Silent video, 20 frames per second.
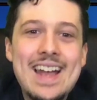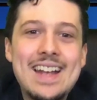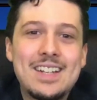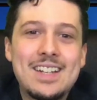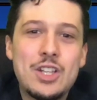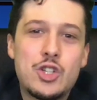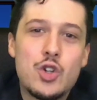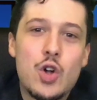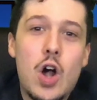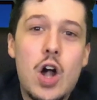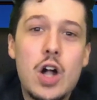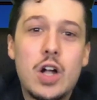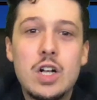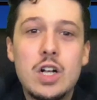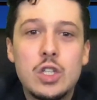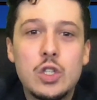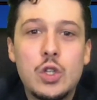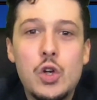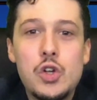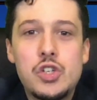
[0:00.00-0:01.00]
to draw a
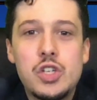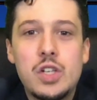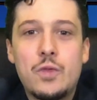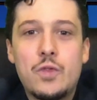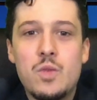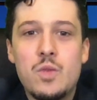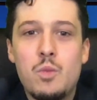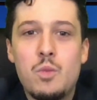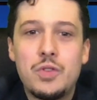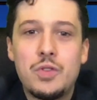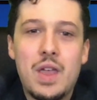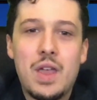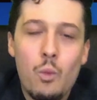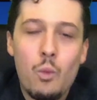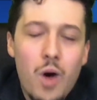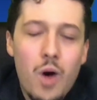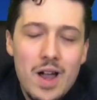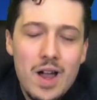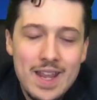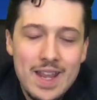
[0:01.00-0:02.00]
conclusion from what they
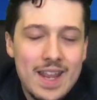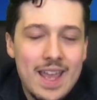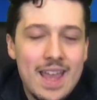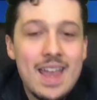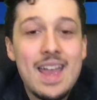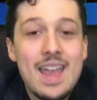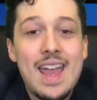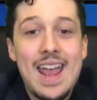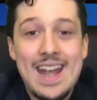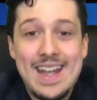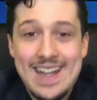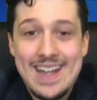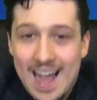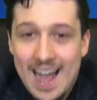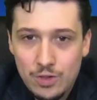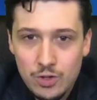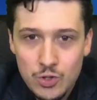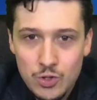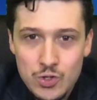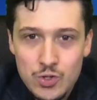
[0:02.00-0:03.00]
wanted and
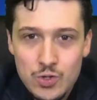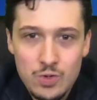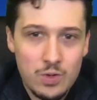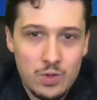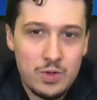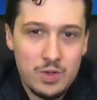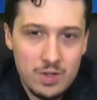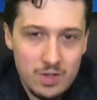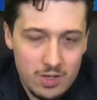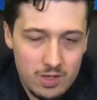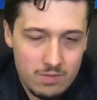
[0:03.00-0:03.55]
not the truth.